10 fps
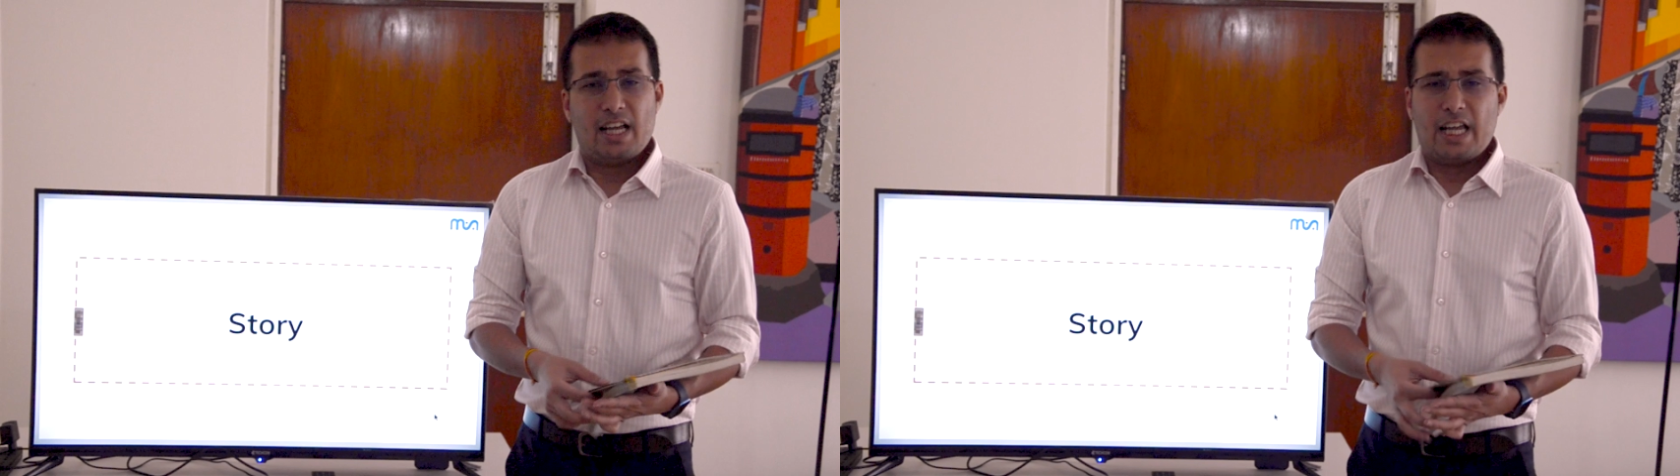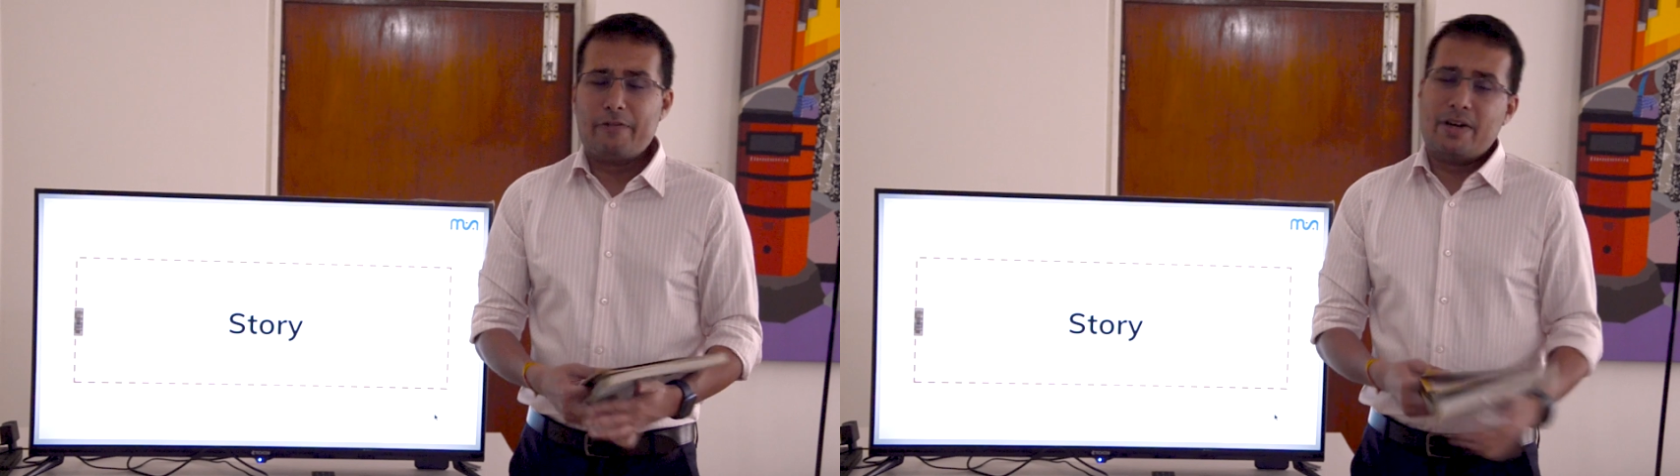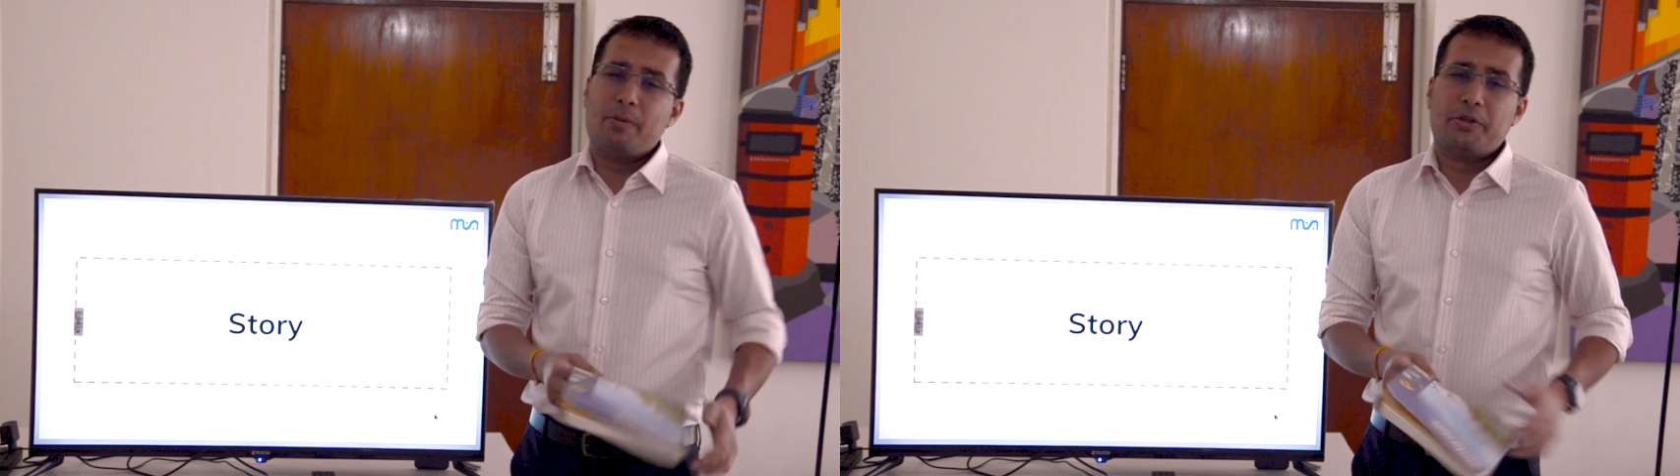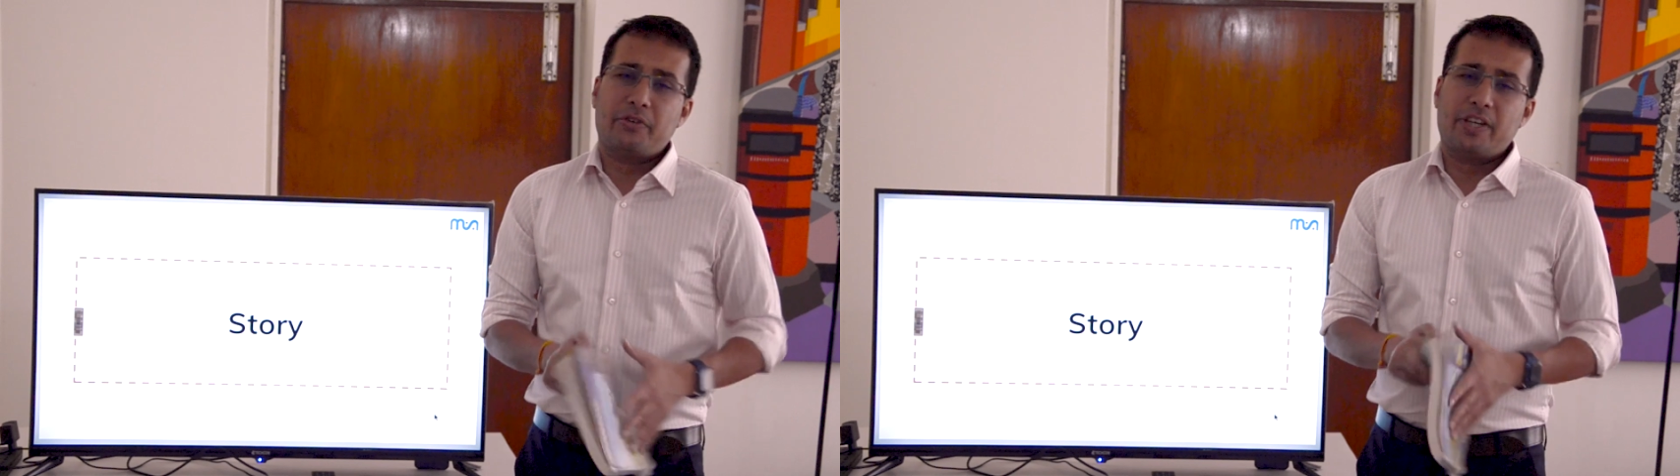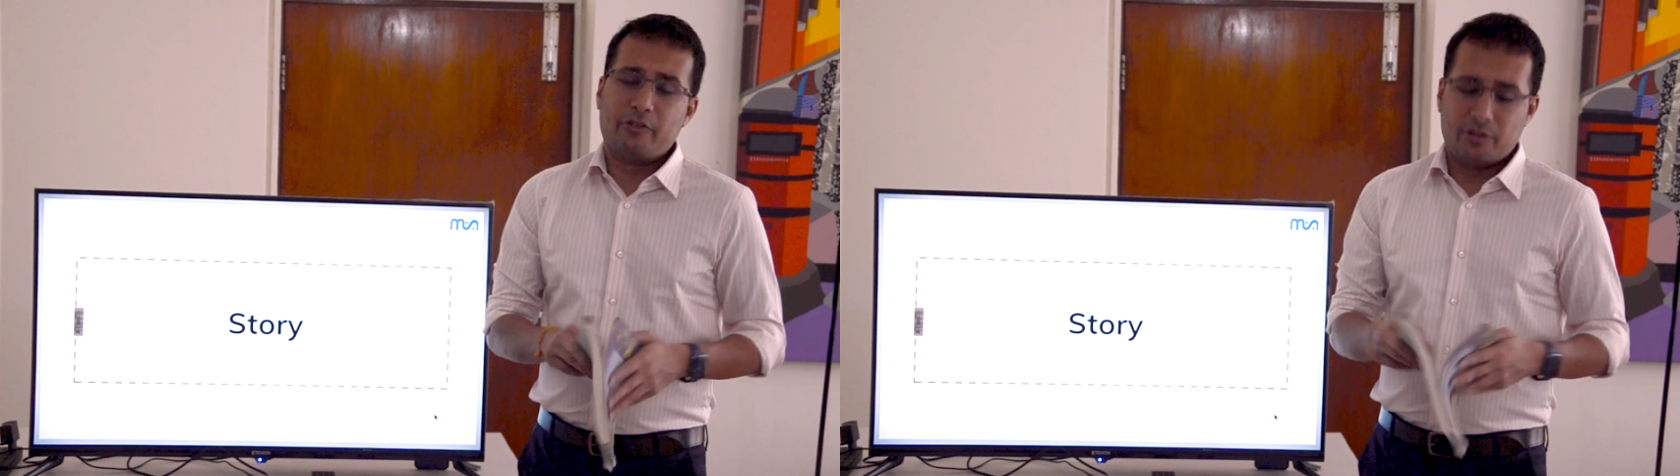If I were to
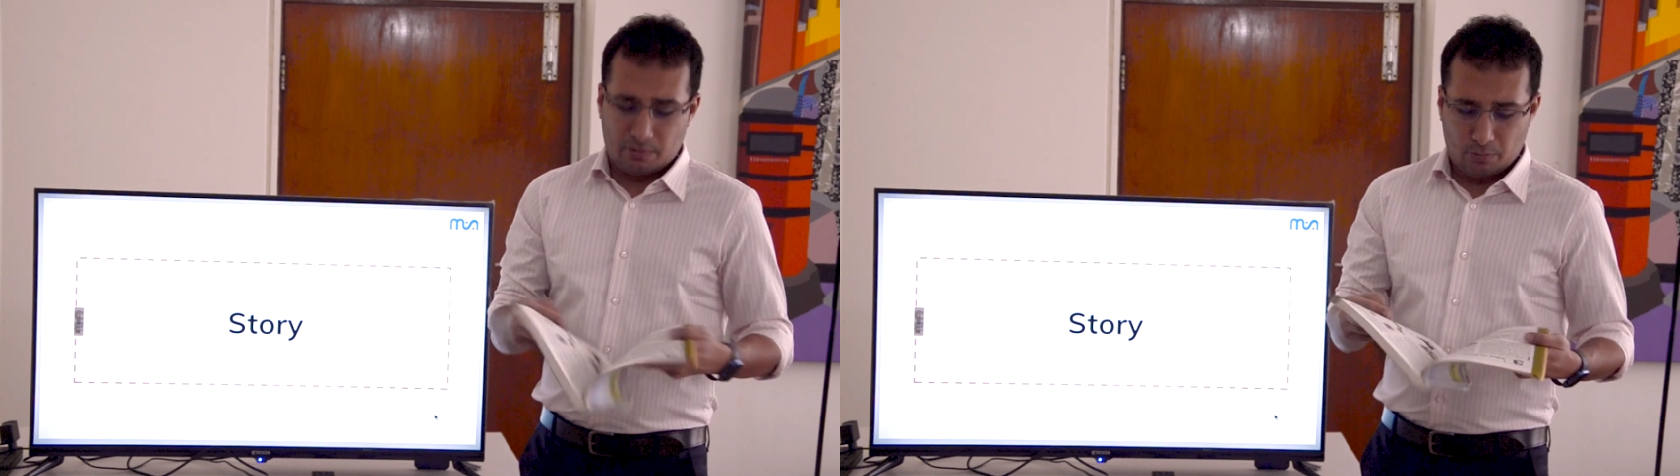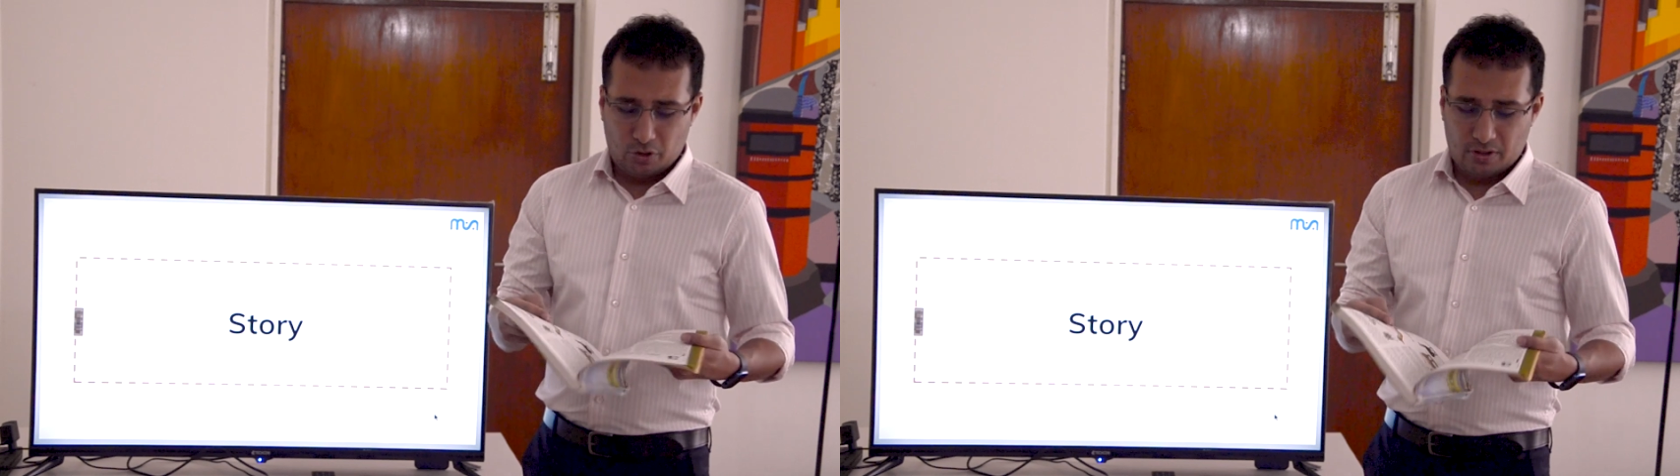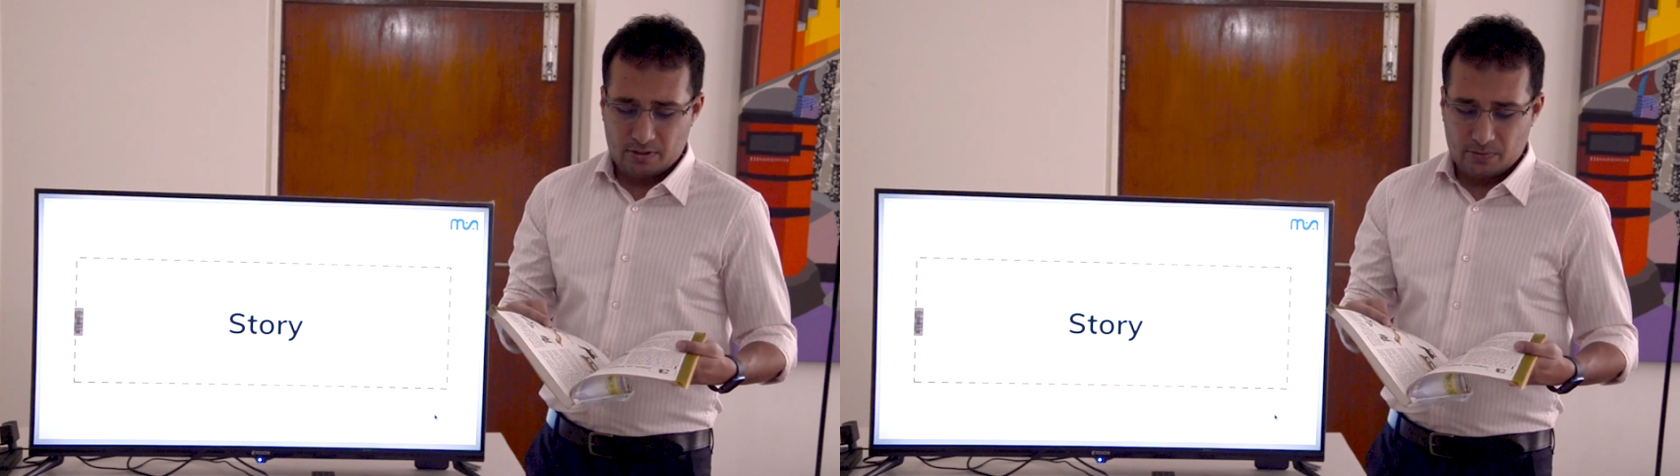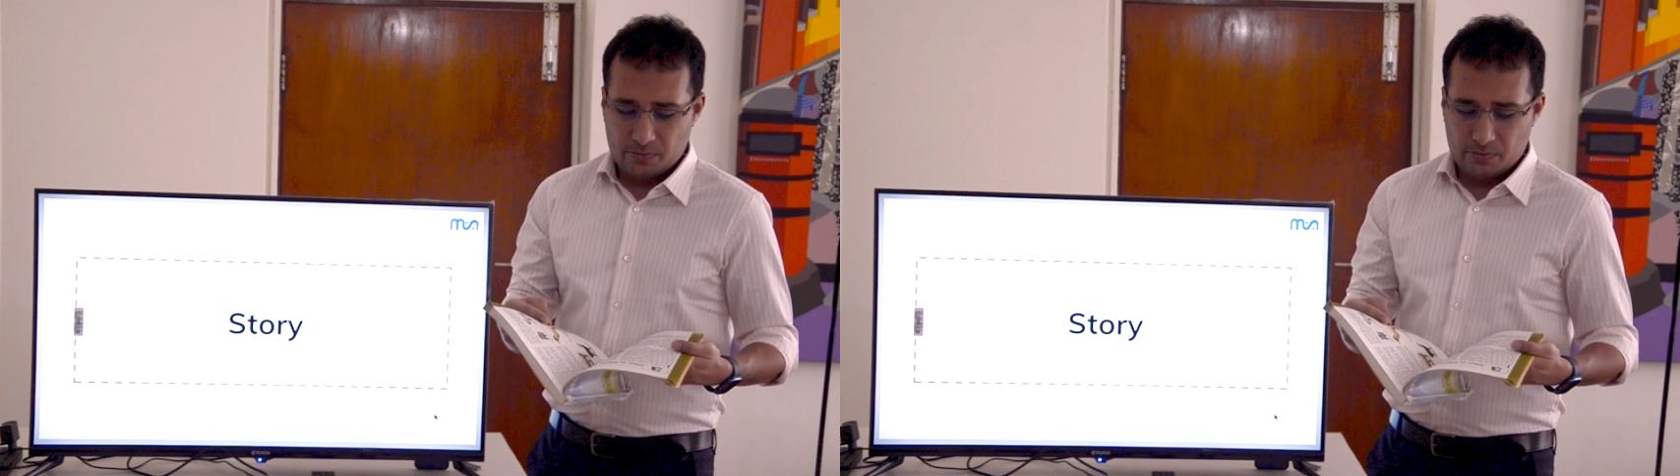read from the book,